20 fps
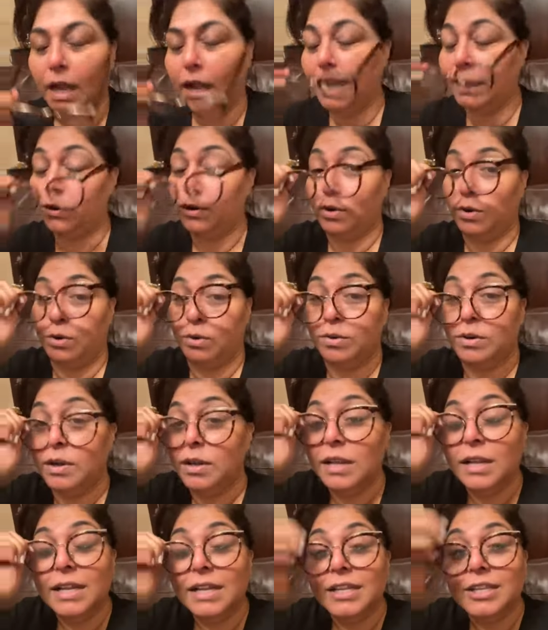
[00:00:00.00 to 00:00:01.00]
I don't know.
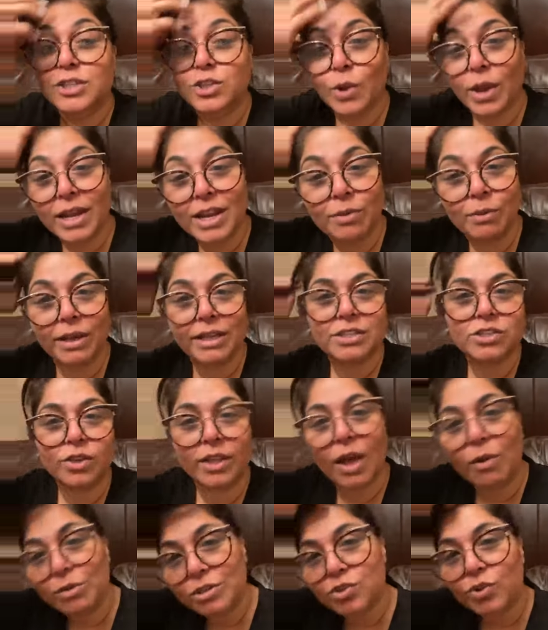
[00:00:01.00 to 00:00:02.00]
So anyway, so
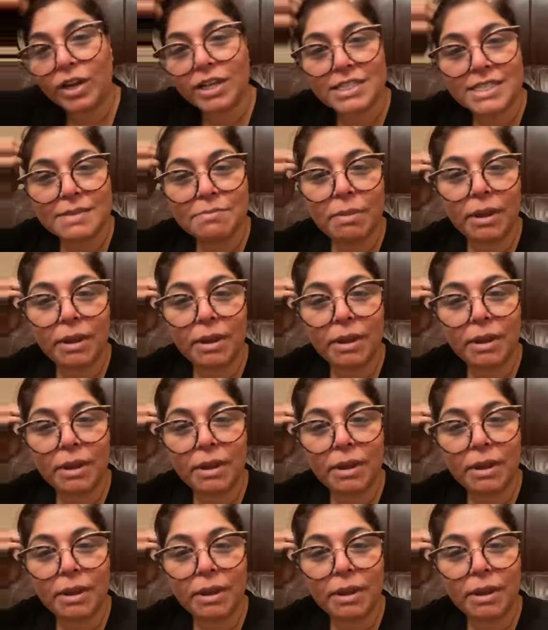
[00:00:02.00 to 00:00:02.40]
that was crazy.